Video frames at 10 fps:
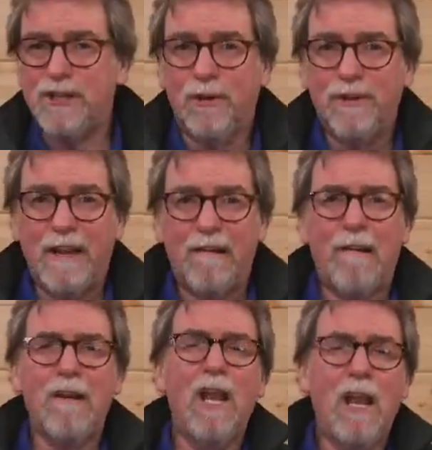sure there
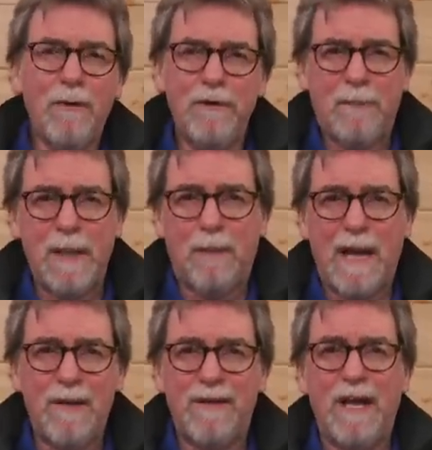are a load of people
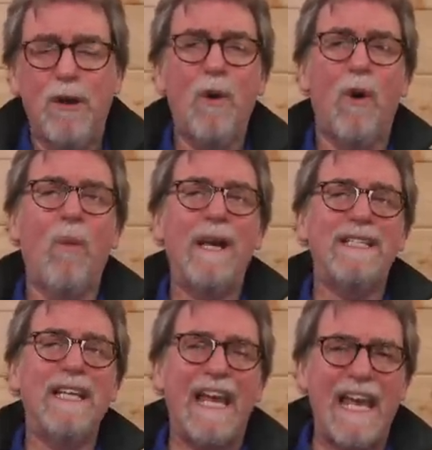out there who are
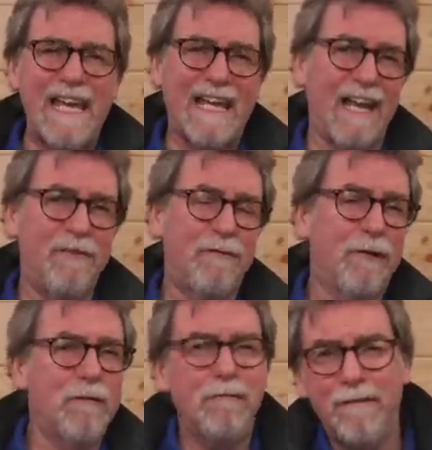waiting eagerly
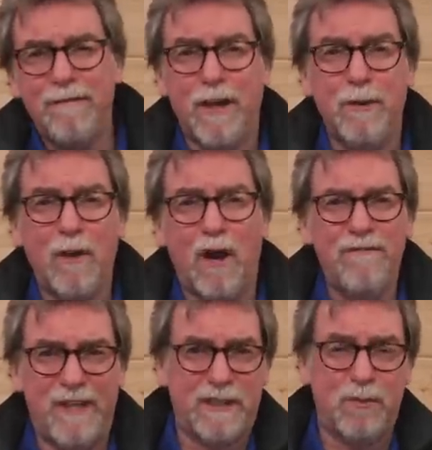for a review
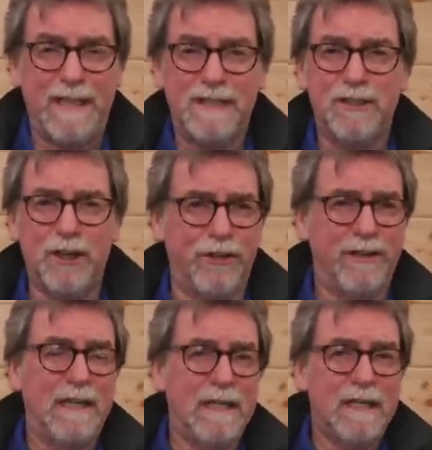of this week's
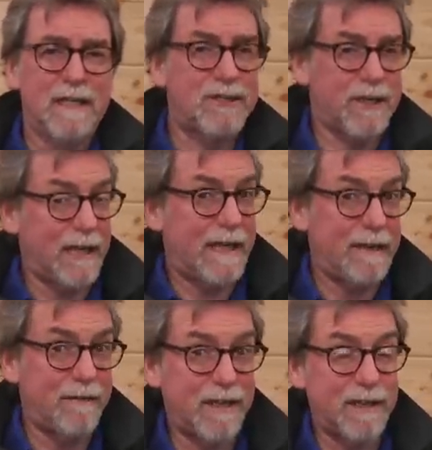gun, certainly
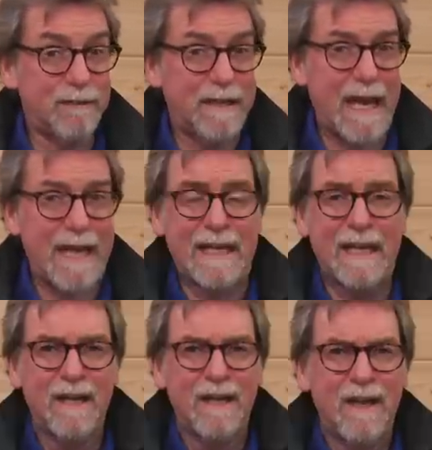here in the UK,
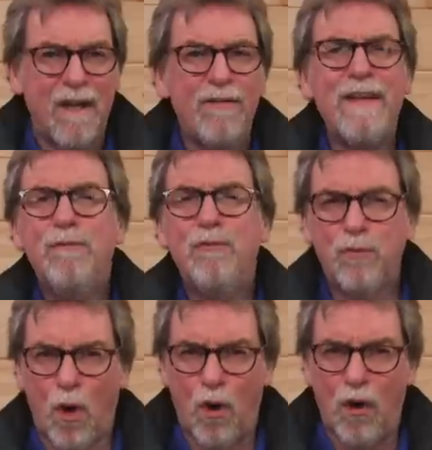the
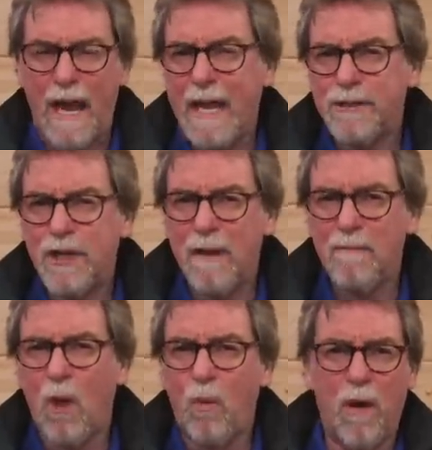Raw
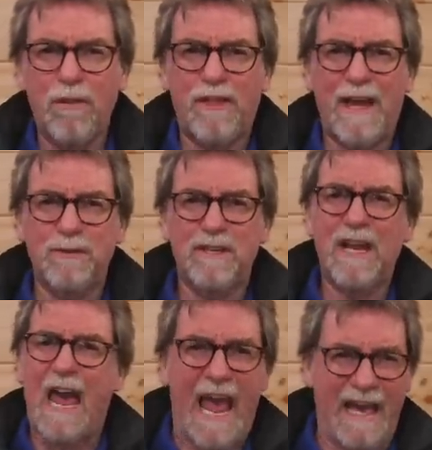
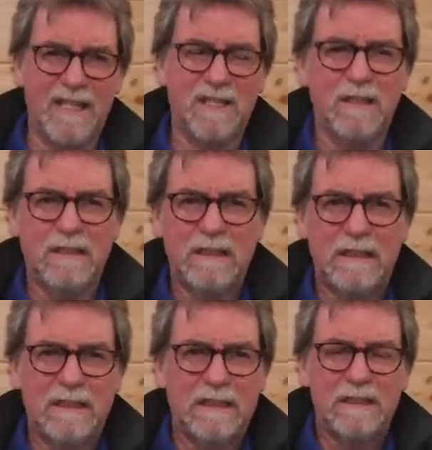HM1000X.
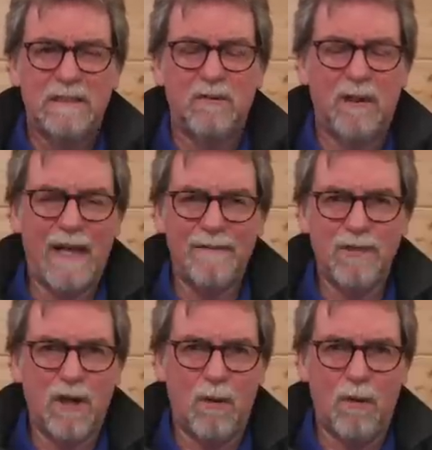Well, I
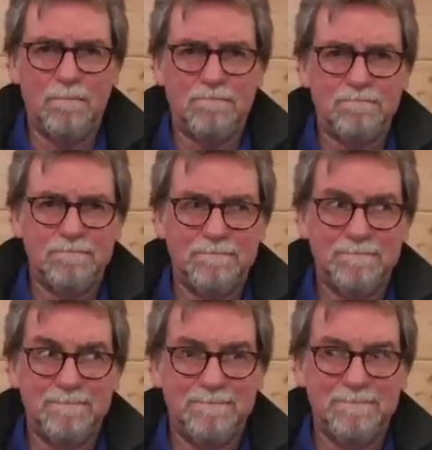haven't got one.
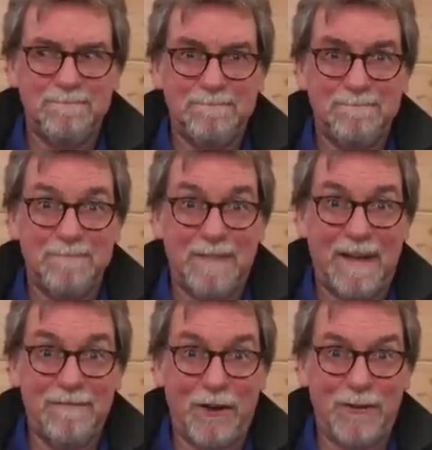
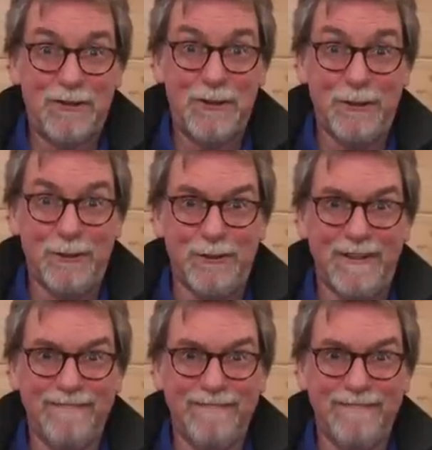I've got two.